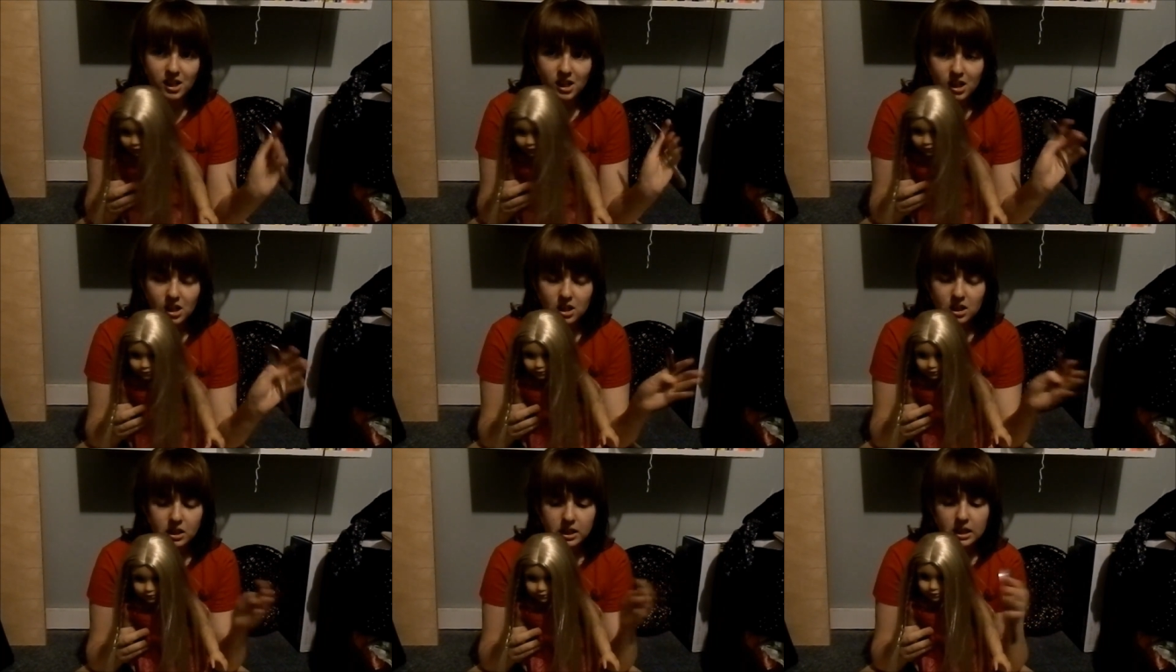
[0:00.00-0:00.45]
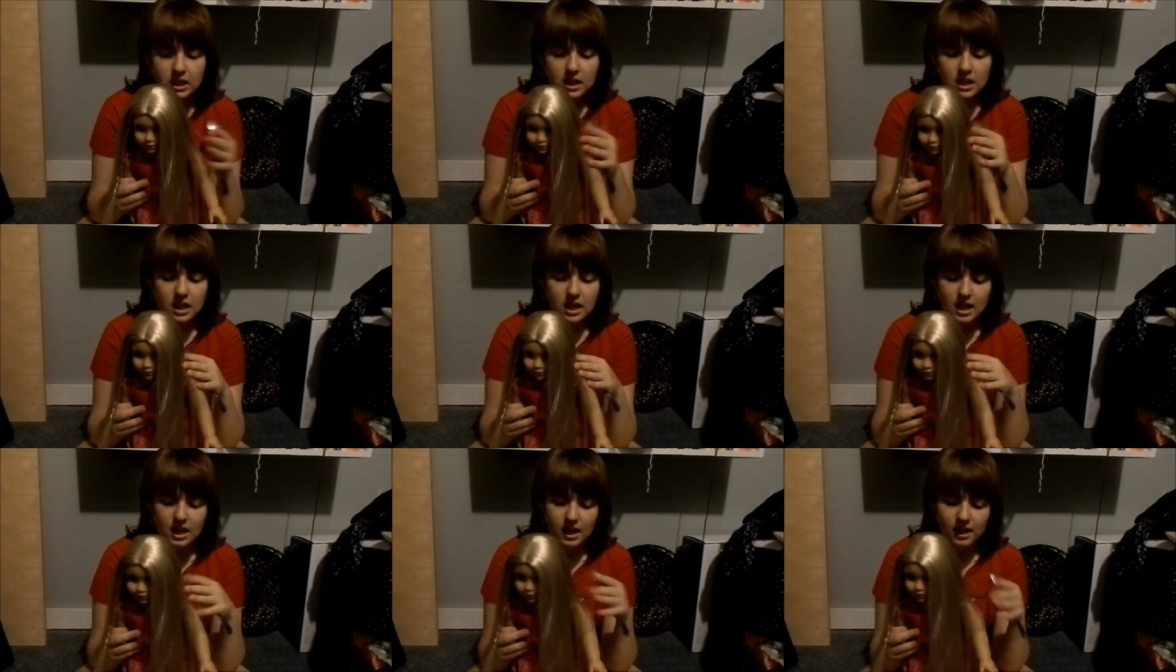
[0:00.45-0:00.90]
called.
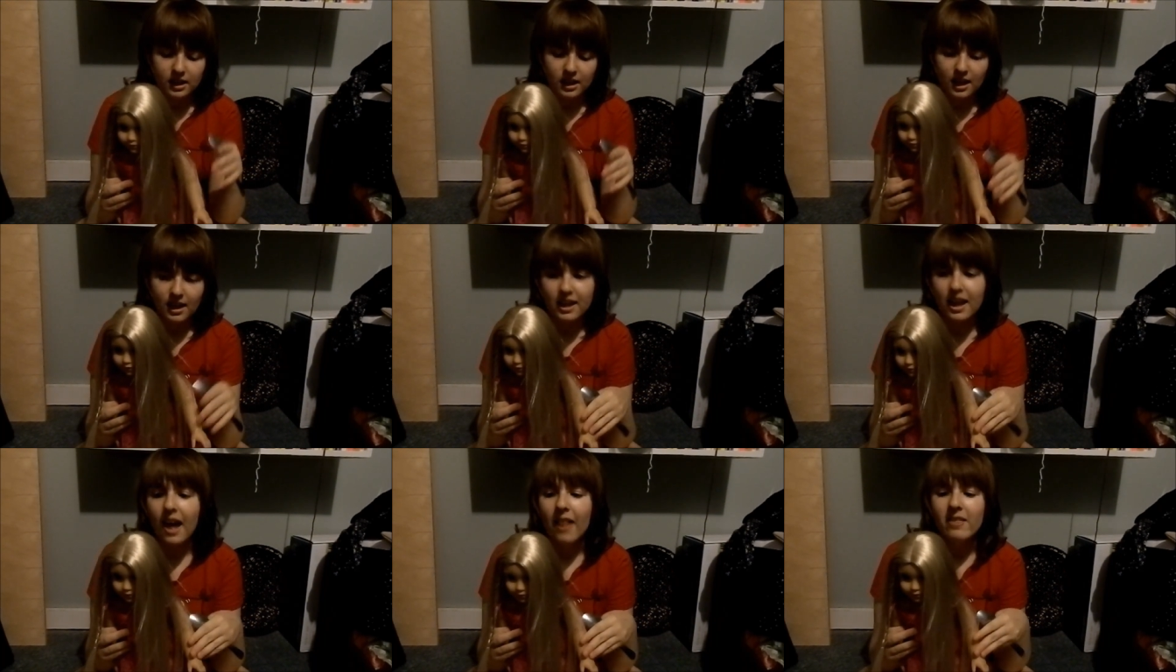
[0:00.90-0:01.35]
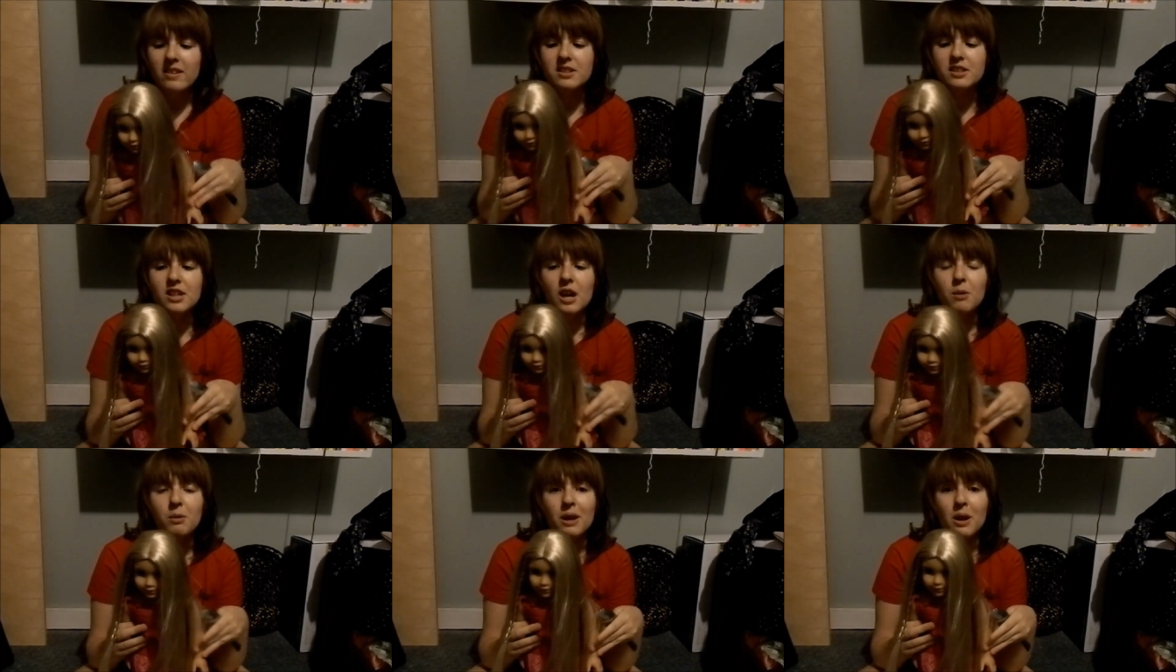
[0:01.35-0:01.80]
And yeah,
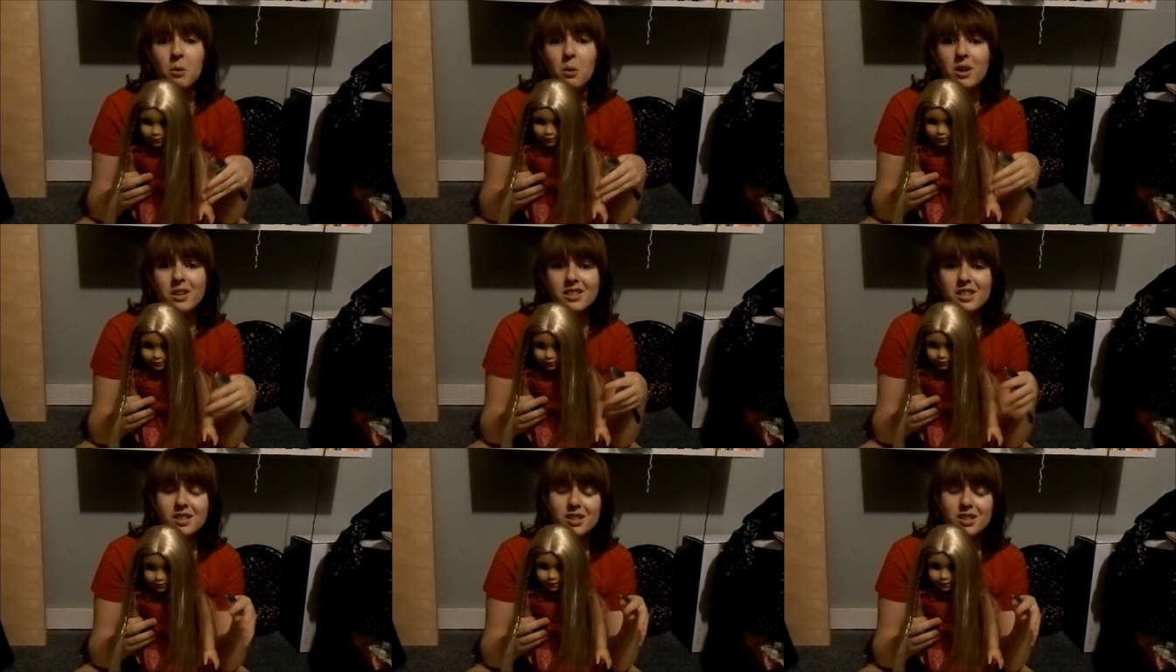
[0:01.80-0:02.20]
that's not what I want to